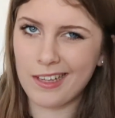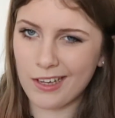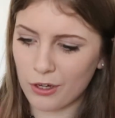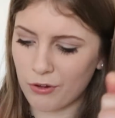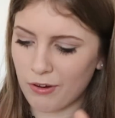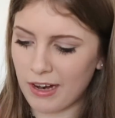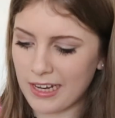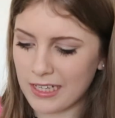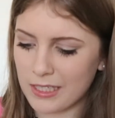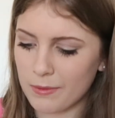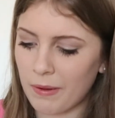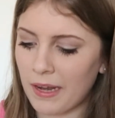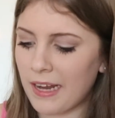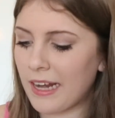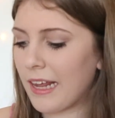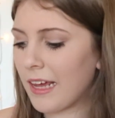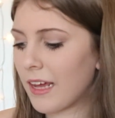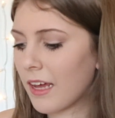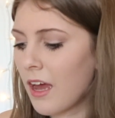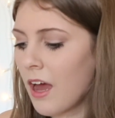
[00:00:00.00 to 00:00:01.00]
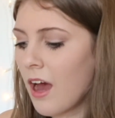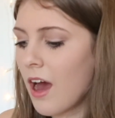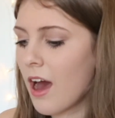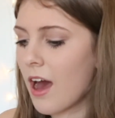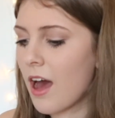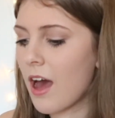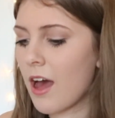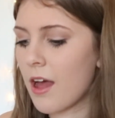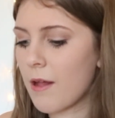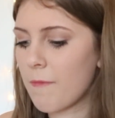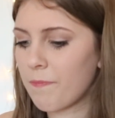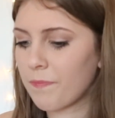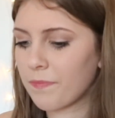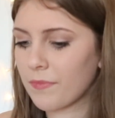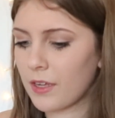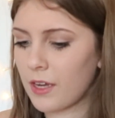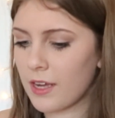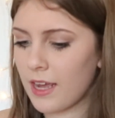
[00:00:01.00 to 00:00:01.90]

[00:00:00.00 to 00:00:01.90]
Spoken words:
great explaining. Yeah,